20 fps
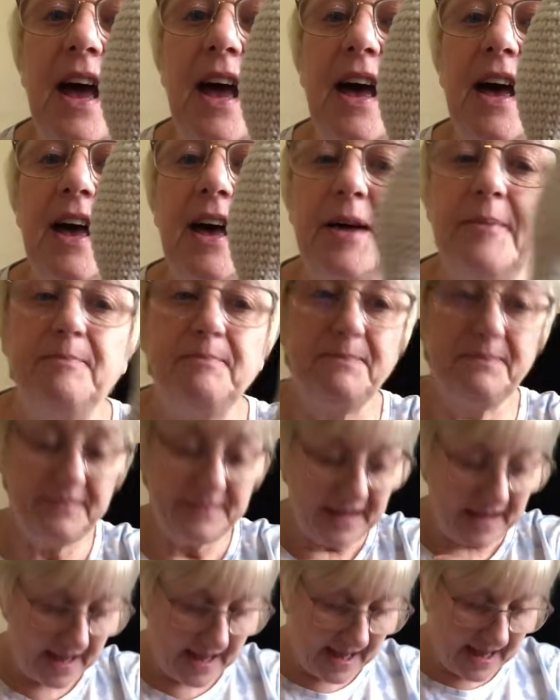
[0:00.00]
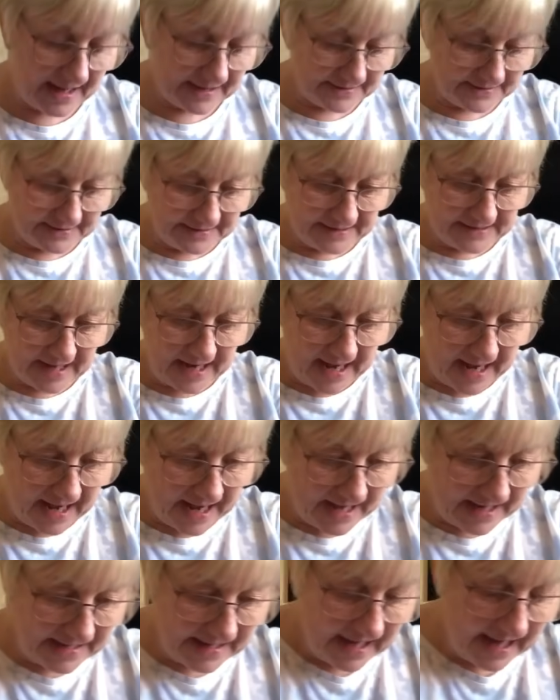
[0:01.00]
And
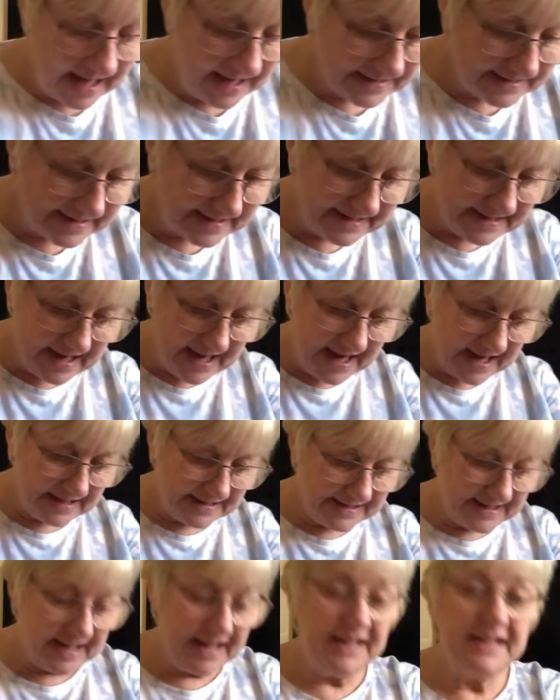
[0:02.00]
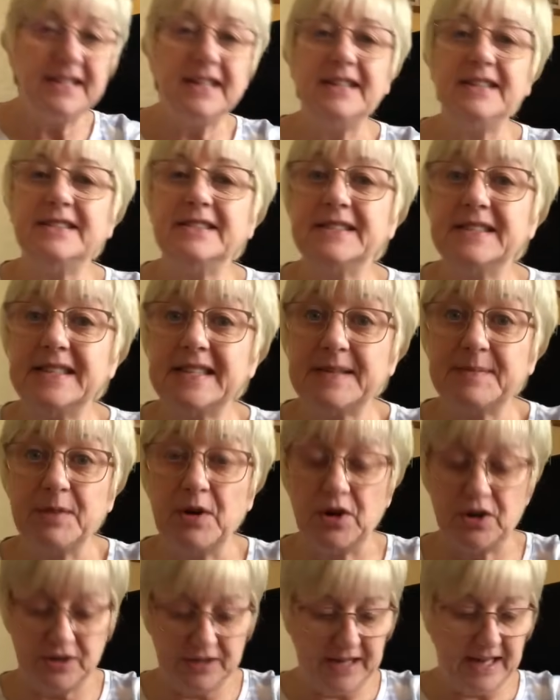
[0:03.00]
I started this
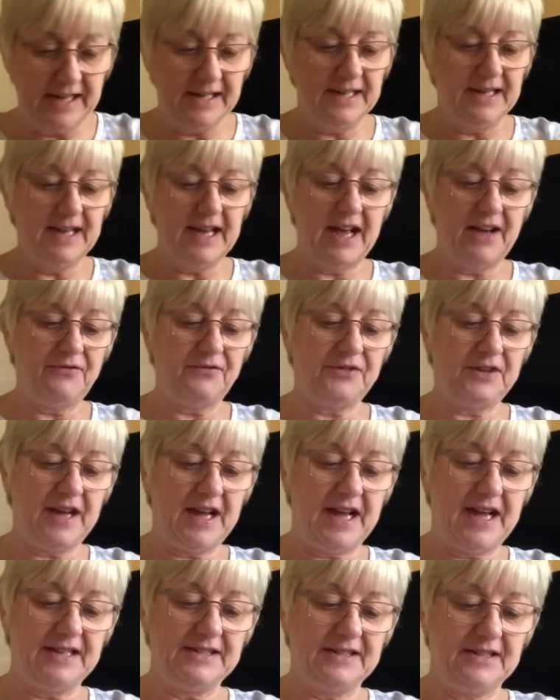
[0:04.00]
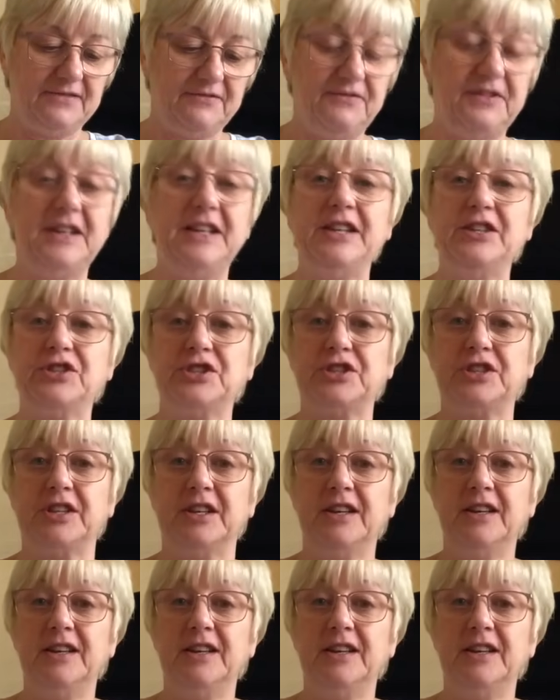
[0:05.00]
morning after I'd finished,